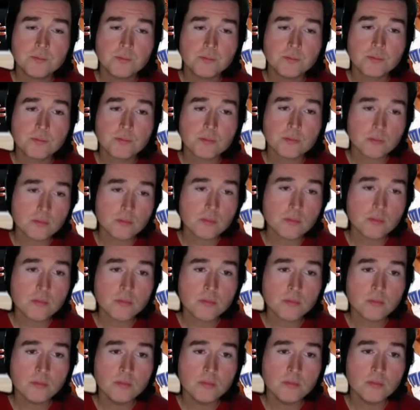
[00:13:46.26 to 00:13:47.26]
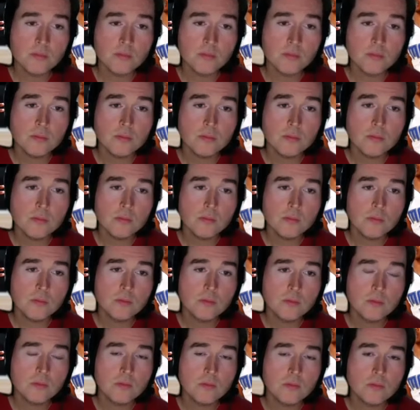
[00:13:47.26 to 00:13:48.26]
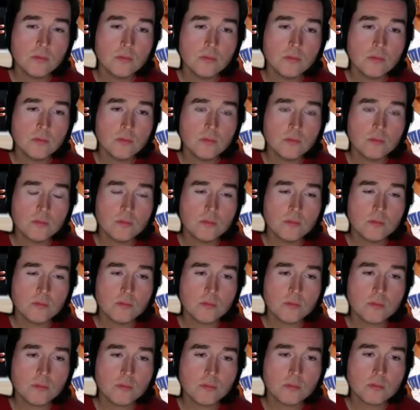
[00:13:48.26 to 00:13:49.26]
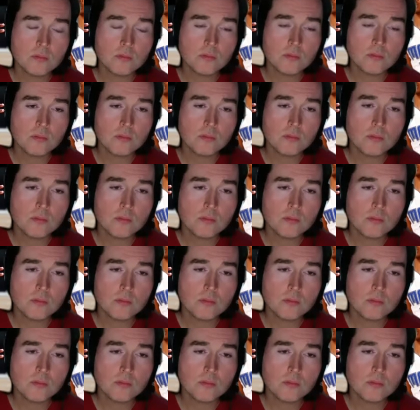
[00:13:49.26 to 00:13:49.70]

The person shown says nothing.